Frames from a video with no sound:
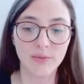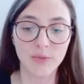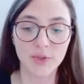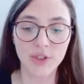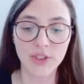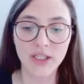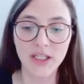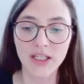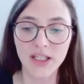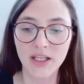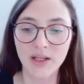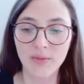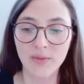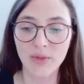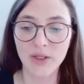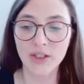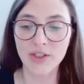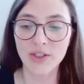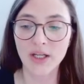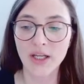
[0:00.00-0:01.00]
machine
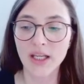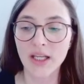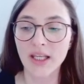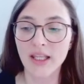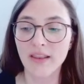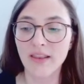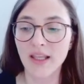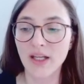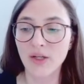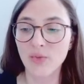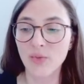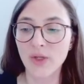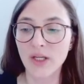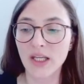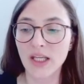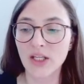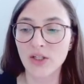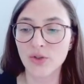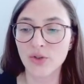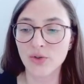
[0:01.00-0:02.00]
image, then we
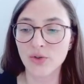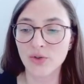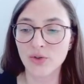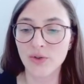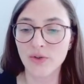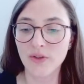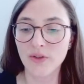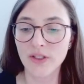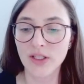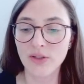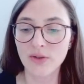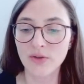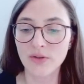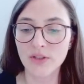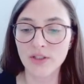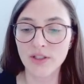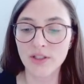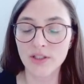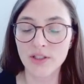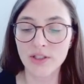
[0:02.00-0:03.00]
can go to the
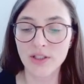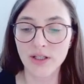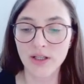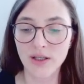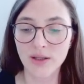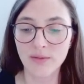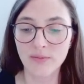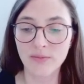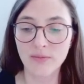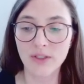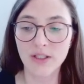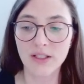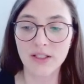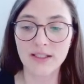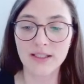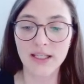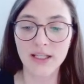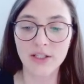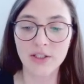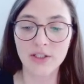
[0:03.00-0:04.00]
usage
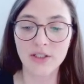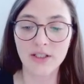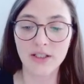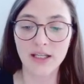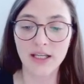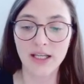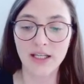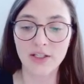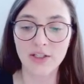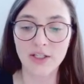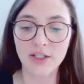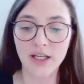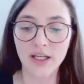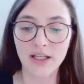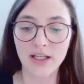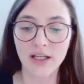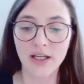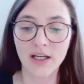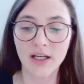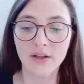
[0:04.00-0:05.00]
section and
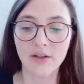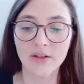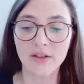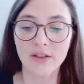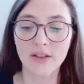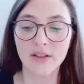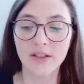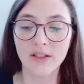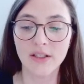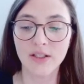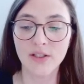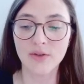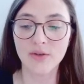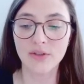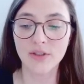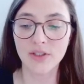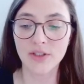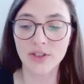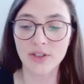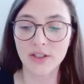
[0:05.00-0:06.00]
check out the
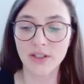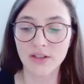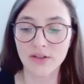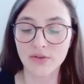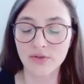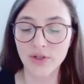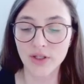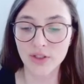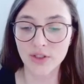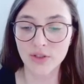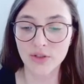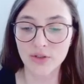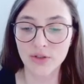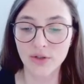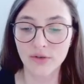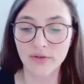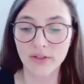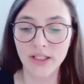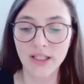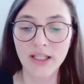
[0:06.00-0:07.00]
usage instructions
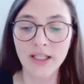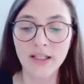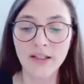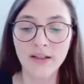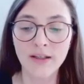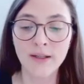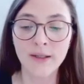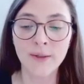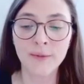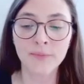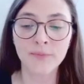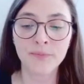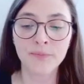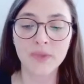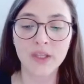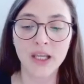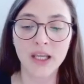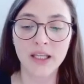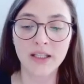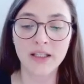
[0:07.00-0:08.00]
over here.
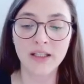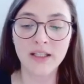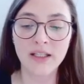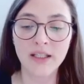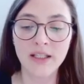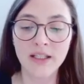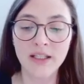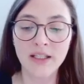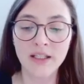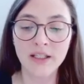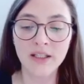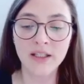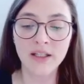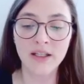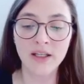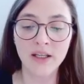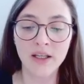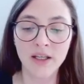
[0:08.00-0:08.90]
And here